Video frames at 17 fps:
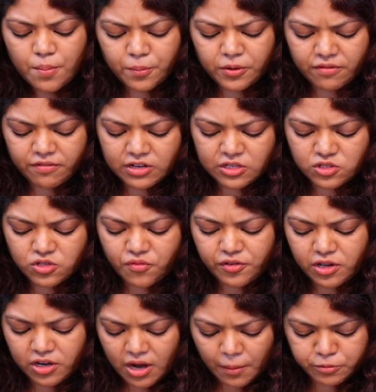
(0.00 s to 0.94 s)
prevalence
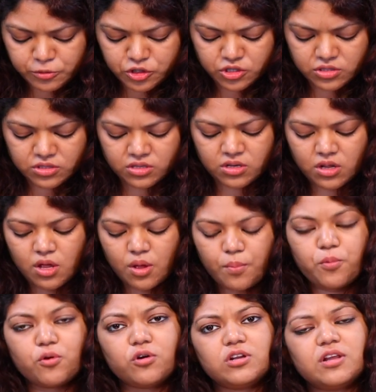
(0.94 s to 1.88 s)
of corruption,
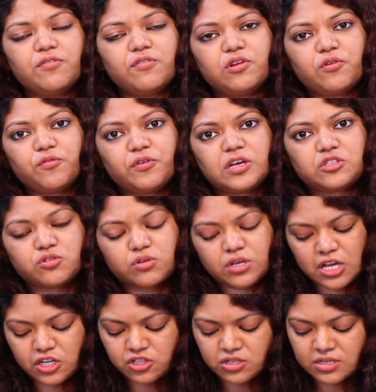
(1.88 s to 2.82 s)
poor level of
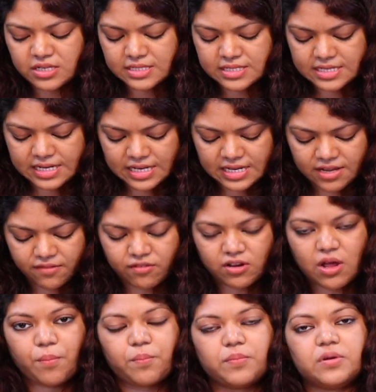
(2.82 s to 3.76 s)
education and skill
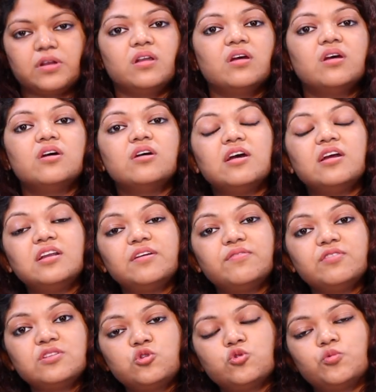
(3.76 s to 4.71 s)
development, and
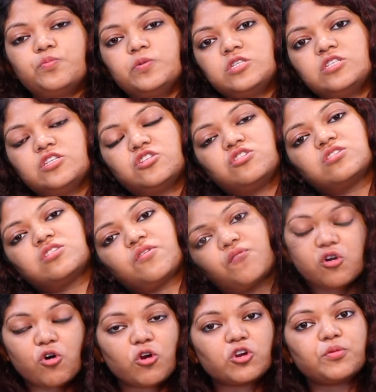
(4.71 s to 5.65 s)
even superstitions
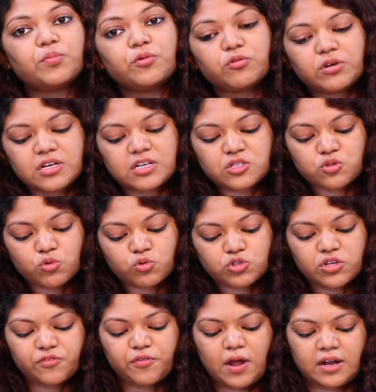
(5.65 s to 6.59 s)
have contributed as
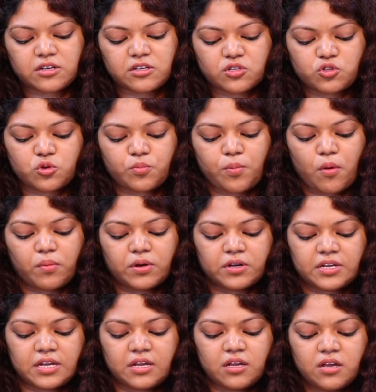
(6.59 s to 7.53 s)
social factors to
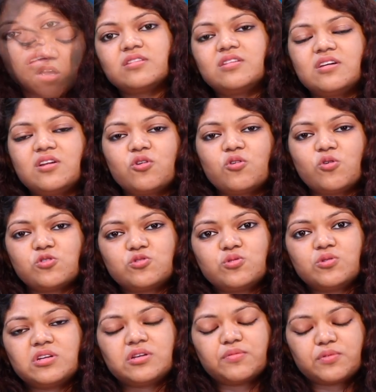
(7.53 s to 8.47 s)
poverty. There are
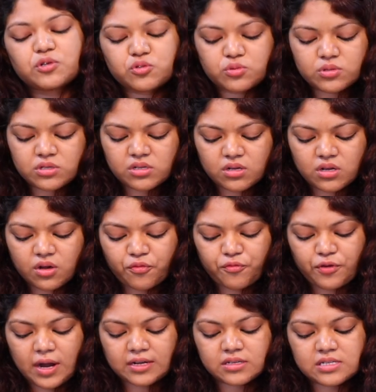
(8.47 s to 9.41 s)
also individual uh,
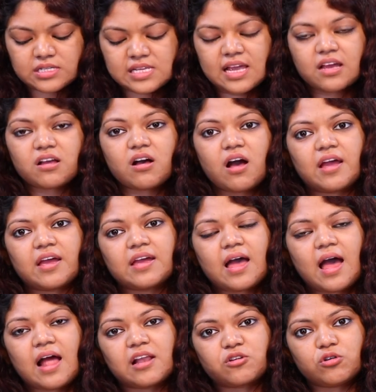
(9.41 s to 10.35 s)
factors like high
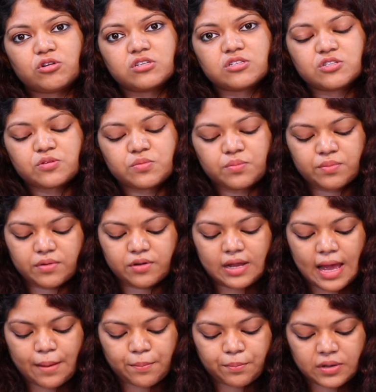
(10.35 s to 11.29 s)
alcoholism,
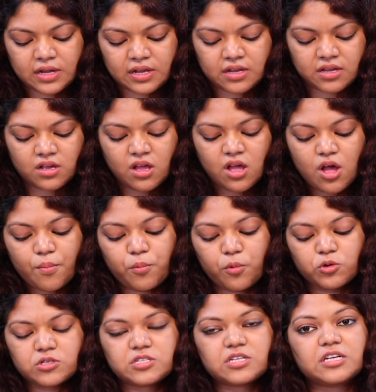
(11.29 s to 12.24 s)
gambling,
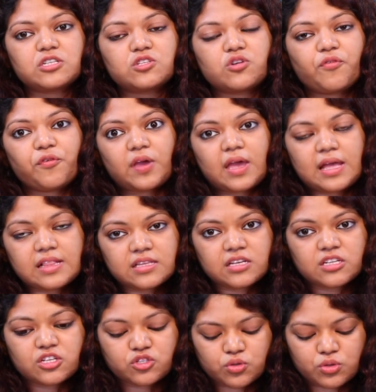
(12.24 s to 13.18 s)
poor status of health
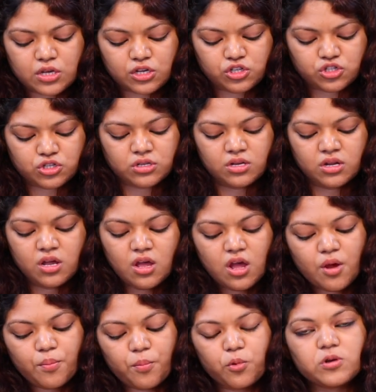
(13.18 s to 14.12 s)
and education,
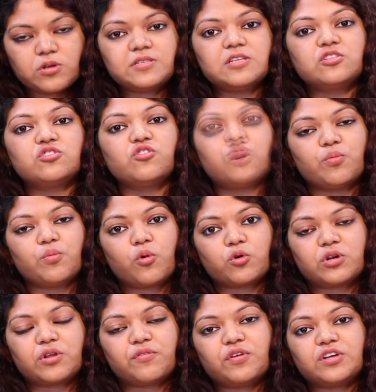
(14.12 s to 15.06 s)
poor sense of
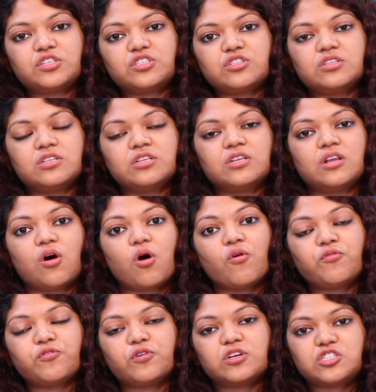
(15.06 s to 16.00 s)
motivation
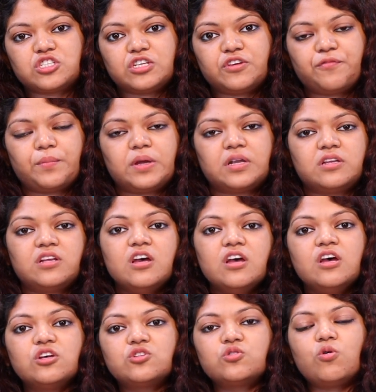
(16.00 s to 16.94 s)
of achievement.
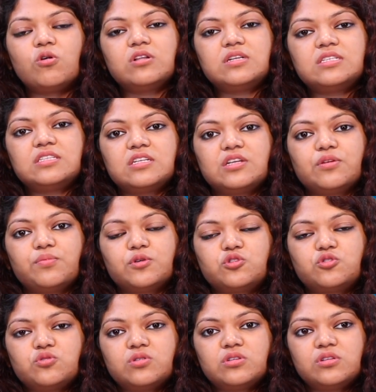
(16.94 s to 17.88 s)
So, all these
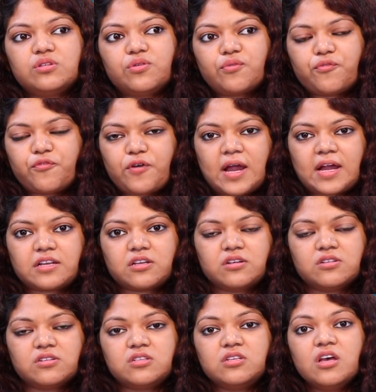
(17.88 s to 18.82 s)
individual
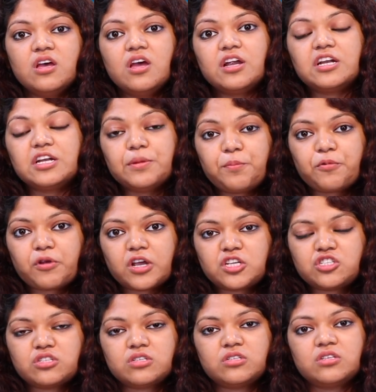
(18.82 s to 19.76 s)
factors,
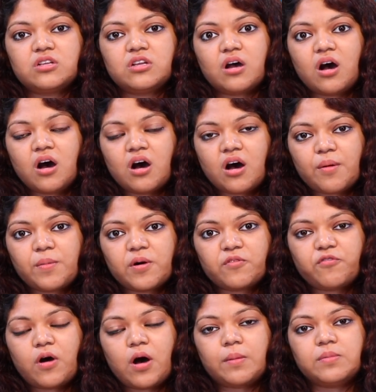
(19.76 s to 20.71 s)
depression
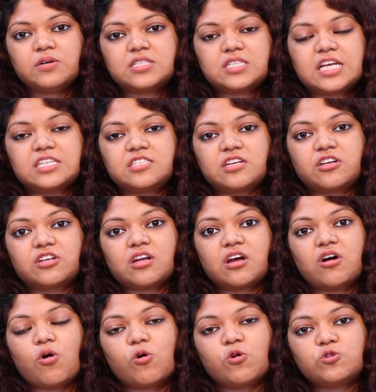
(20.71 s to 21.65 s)
among farmers,
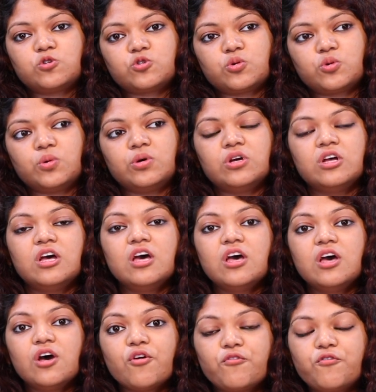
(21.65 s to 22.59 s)
etc., also
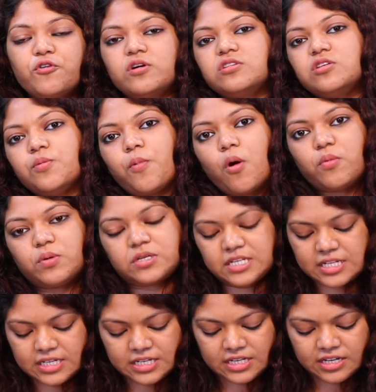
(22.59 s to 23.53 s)
further
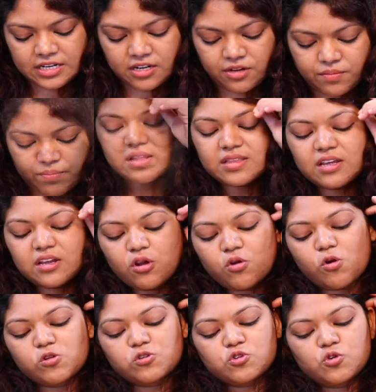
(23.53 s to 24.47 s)
poverty in India. There
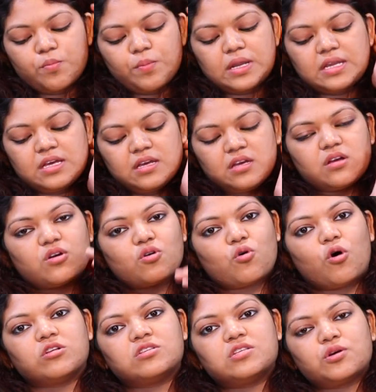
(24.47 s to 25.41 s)
are also many
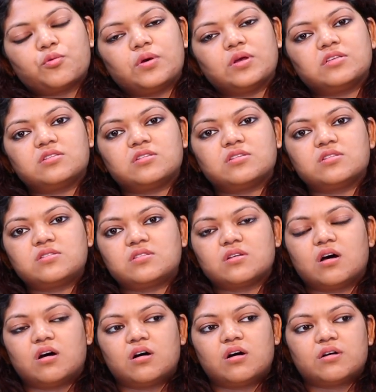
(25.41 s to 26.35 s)

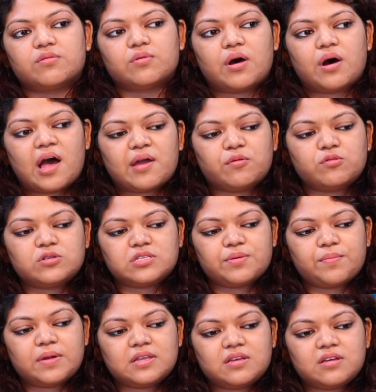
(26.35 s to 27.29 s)
consequences I would
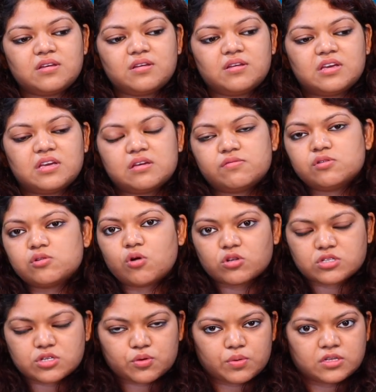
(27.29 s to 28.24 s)
say many evil
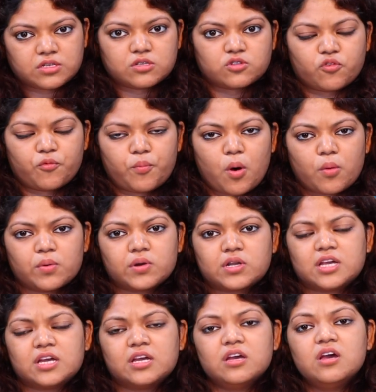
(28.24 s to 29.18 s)
consequences of
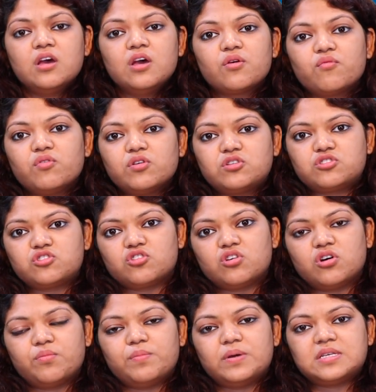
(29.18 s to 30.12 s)
poverty, which
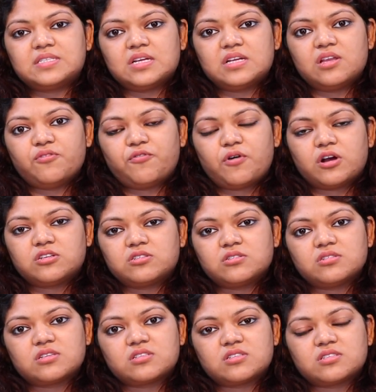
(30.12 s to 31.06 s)
uh, basically
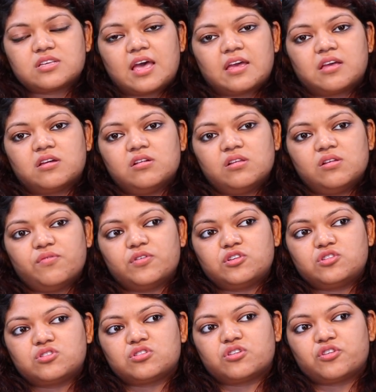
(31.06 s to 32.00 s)
functions as a cycle
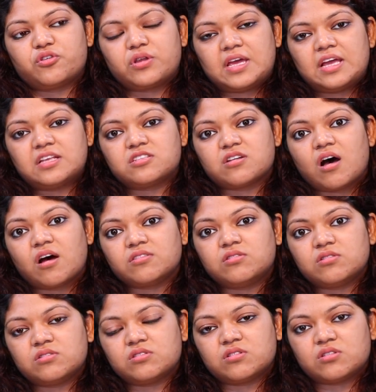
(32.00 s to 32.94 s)
which creates
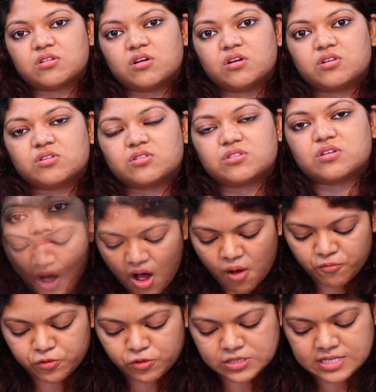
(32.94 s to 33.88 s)
other uh,
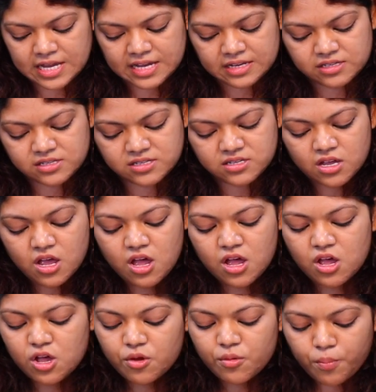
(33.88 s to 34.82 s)
harmful cycles.
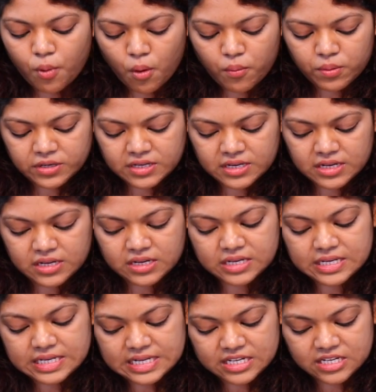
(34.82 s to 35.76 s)
Poverty
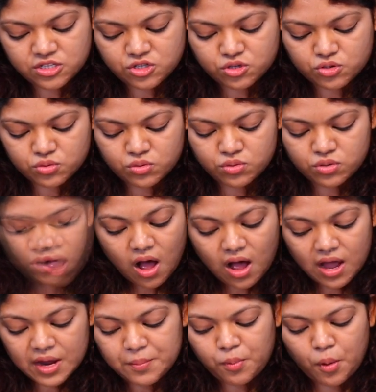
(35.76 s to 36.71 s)
leads to
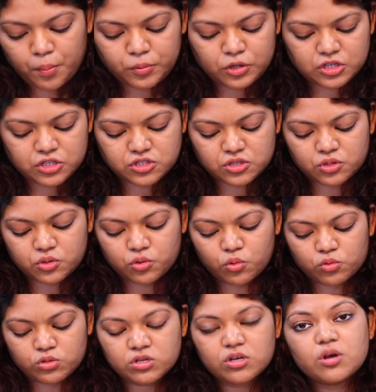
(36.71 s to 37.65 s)
high population
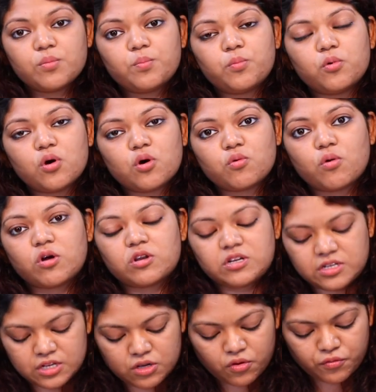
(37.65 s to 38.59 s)
growth, poor
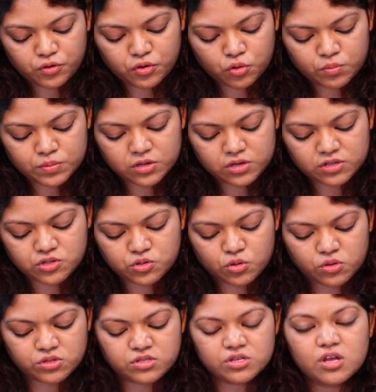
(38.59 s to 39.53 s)
quality of human
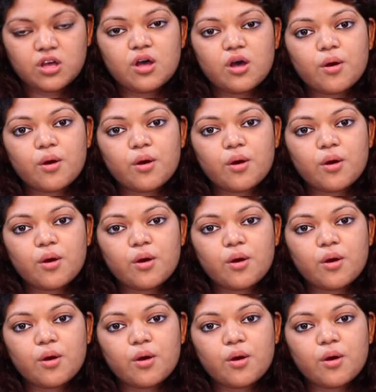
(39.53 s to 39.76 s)
resource,